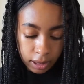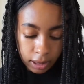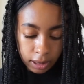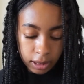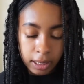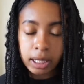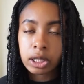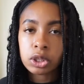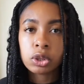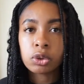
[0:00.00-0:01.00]
and an
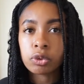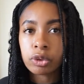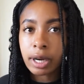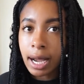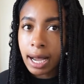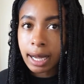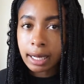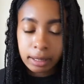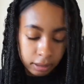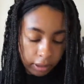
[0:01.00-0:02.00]
82 for high.